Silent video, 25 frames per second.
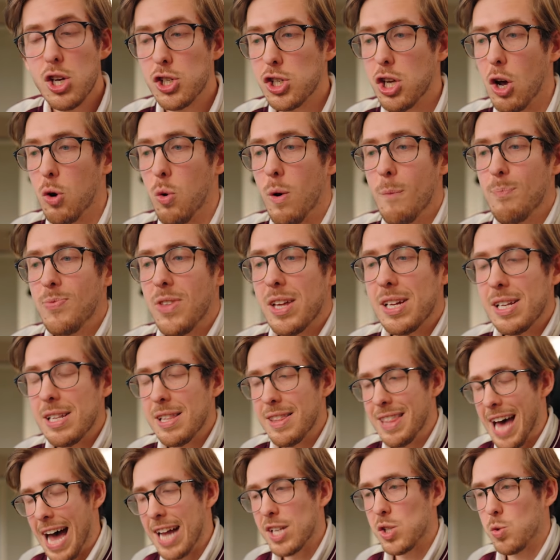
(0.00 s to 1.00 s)
So
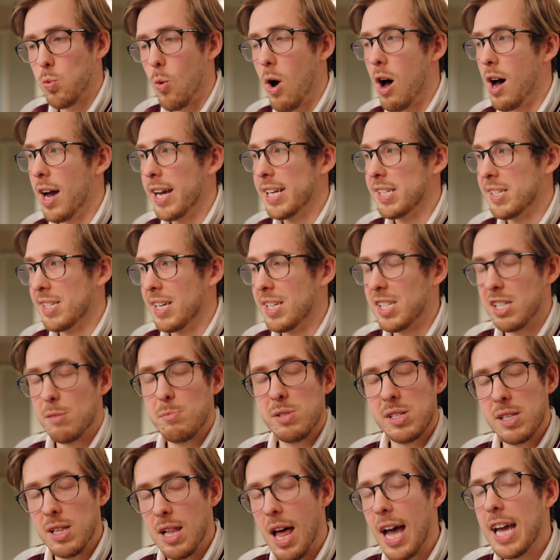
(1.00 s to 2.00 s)
that's why
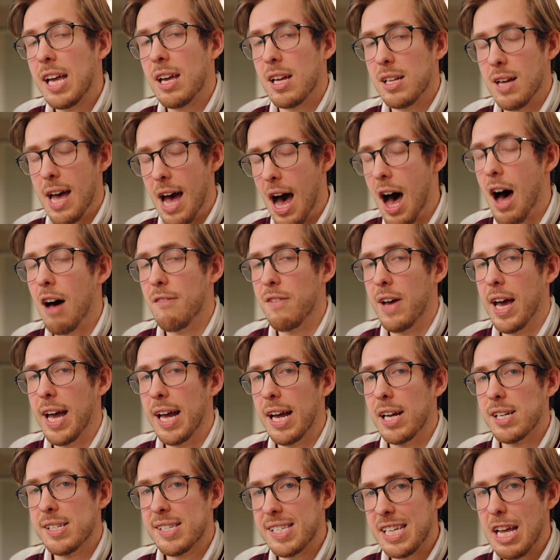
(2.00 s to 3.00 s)
systems like
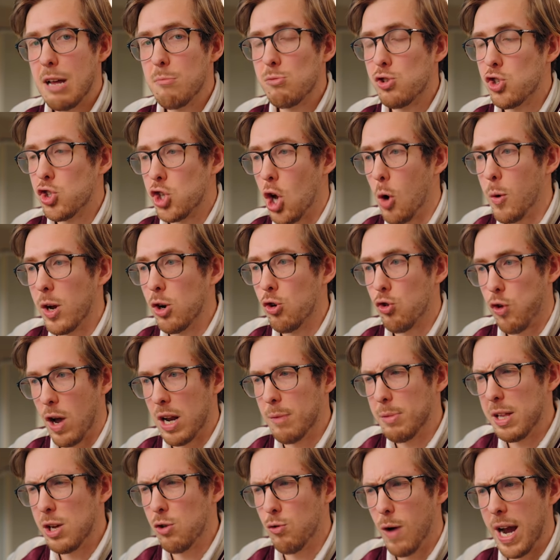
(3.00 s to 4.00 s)
Aave seem so
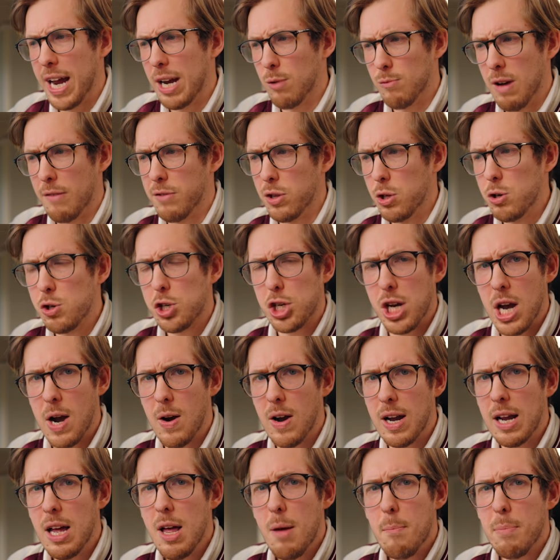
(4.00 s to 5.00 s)
incredibly great and
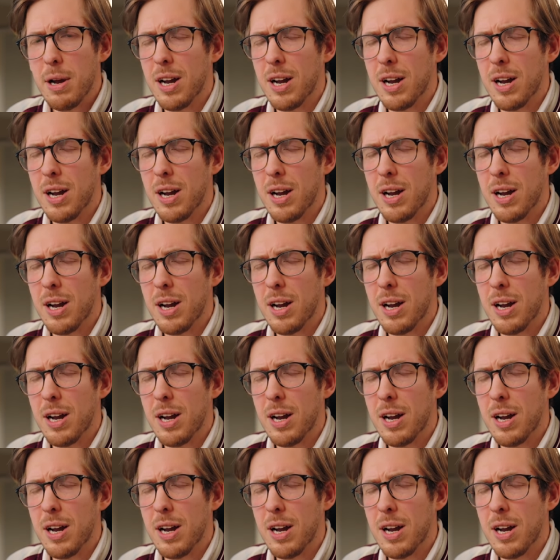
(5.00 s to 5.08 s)
revolutionary,